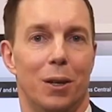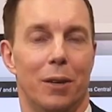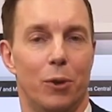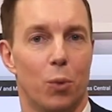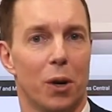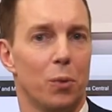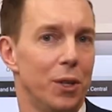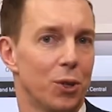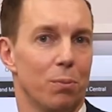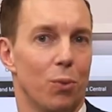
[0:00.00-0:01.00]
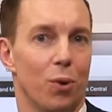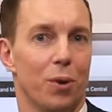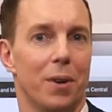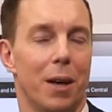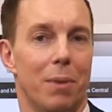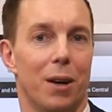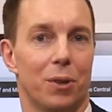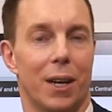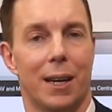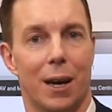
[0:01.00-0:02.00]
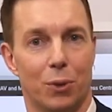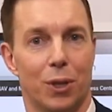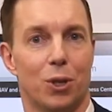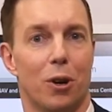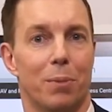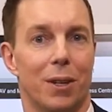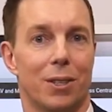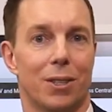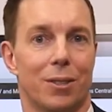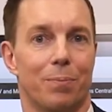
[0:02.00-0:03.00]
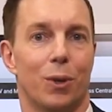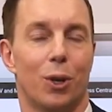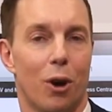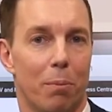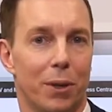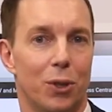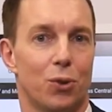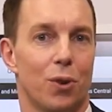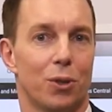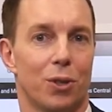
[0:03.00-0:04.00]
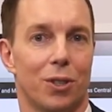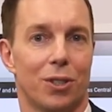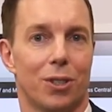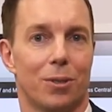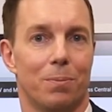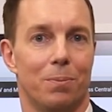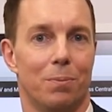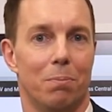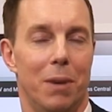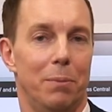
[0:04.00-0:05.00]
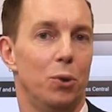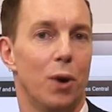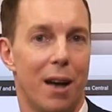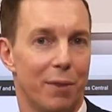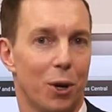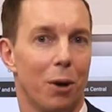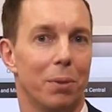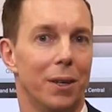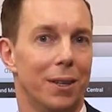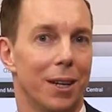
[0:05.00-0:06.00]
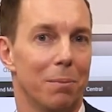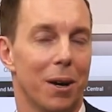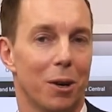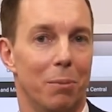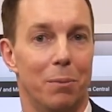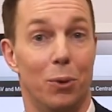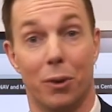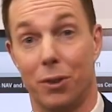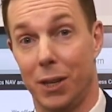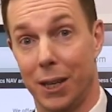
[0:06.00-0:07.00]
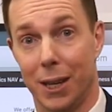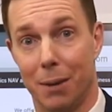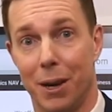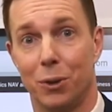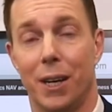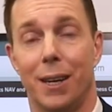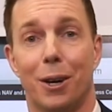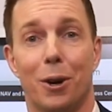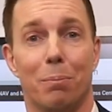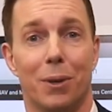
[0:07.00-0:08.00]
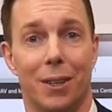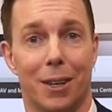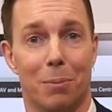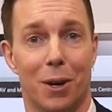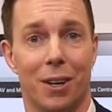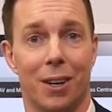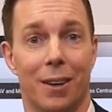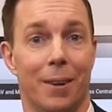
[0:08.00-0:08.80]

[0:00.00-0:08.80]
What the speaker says: If you want to read some more about accounting topics, company structures, maybe you have a company in Denmark, or maybe you're thinking about getting a company in Denmark,